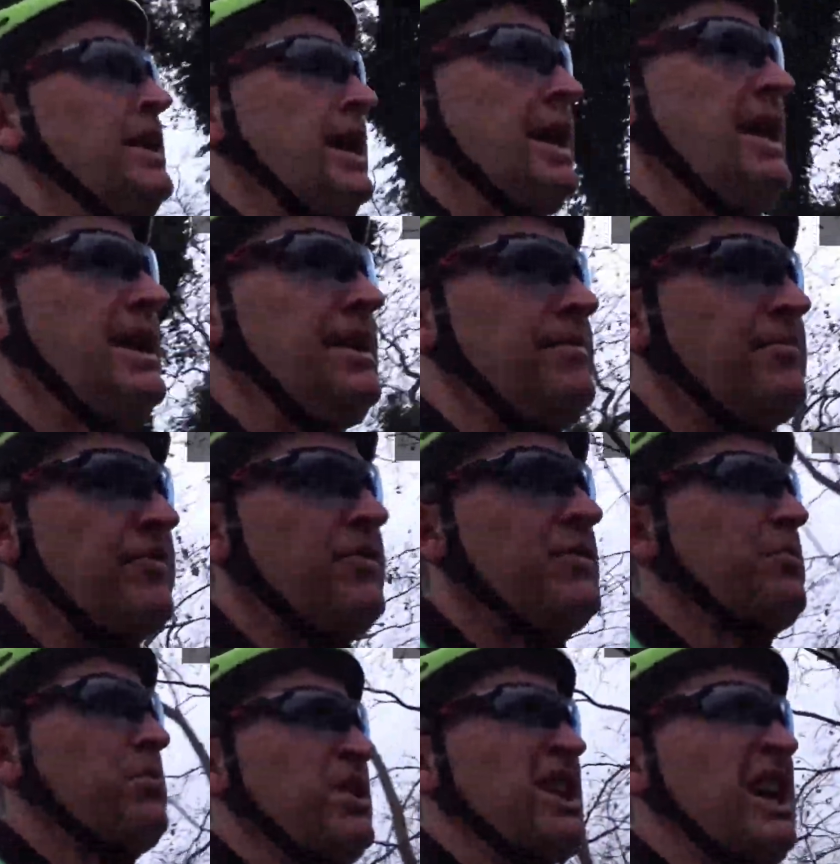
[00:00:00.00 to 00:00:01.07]
Um,
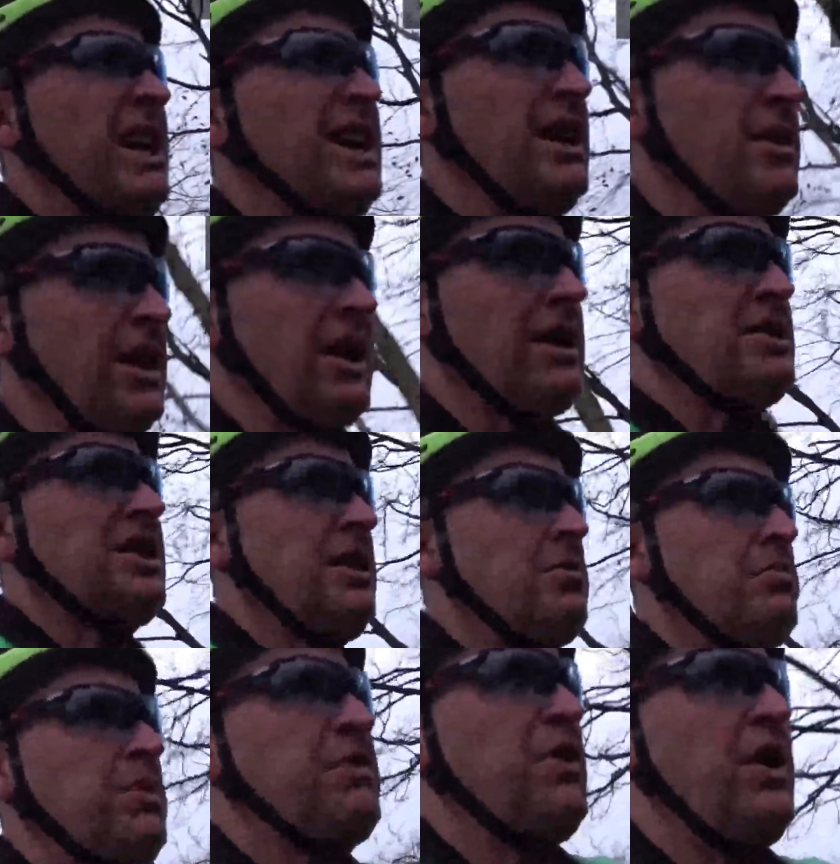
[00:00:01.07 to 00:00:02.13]
you can get, like I said
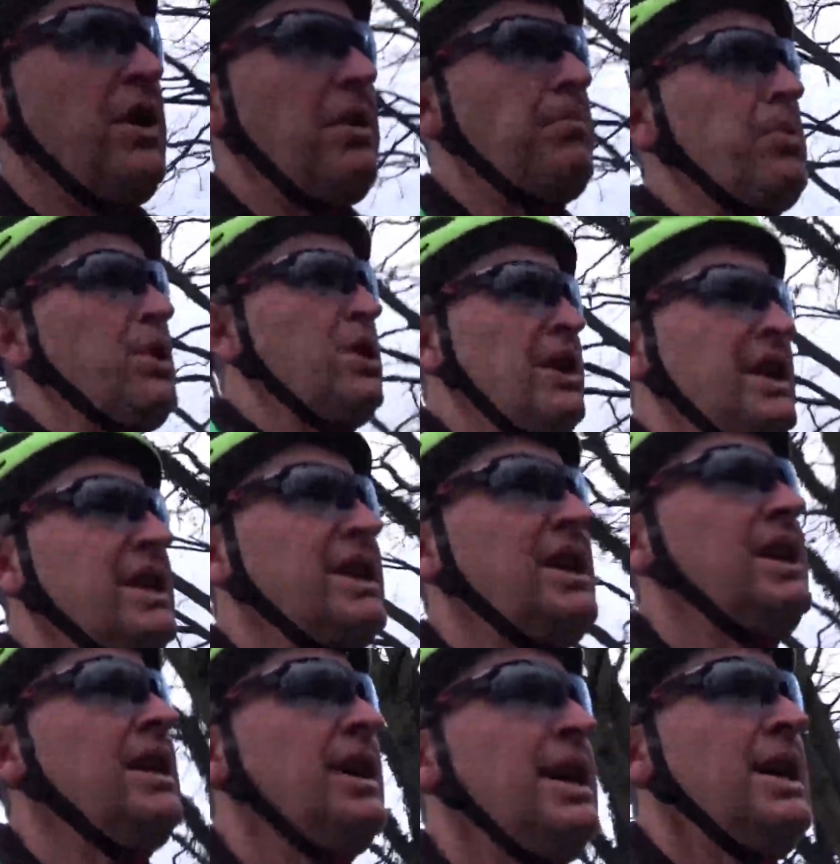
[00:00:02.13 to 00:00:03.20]
before, I'll put a link
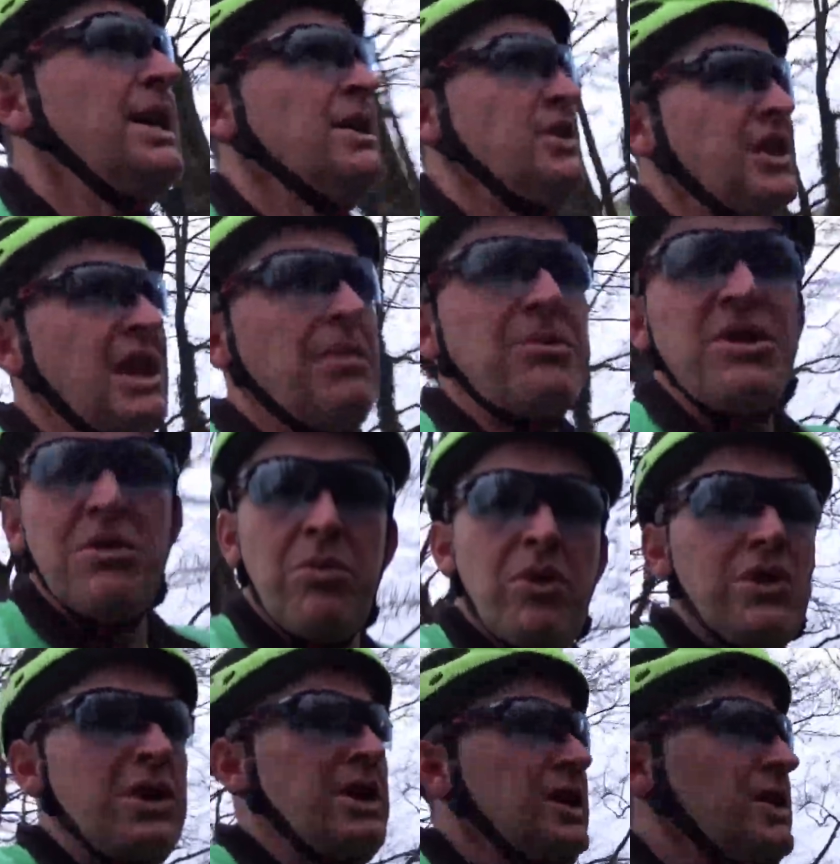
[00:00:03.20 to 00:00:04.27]
to the Amazon
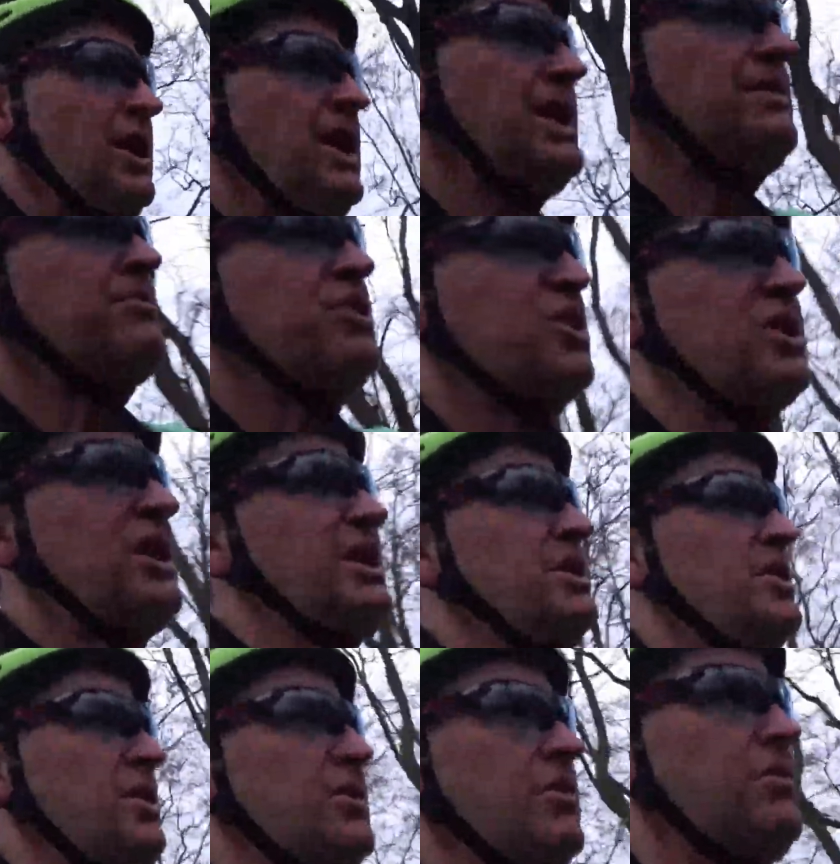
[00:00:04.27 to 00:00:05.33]
one, um, just in
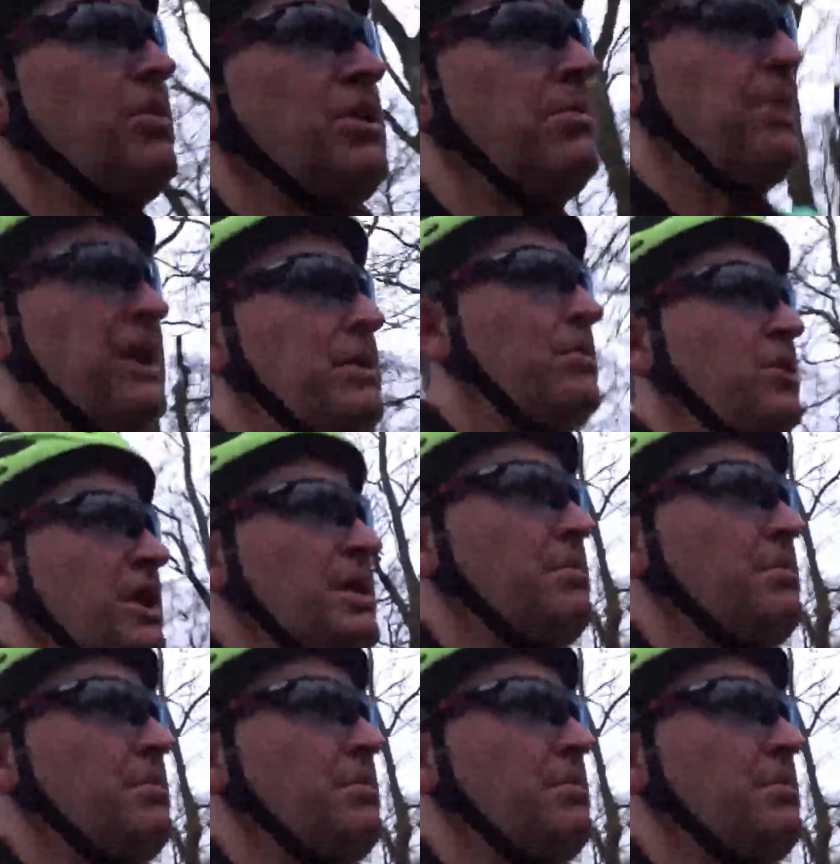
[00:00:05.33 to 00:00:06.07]
case you don't want to buy the one on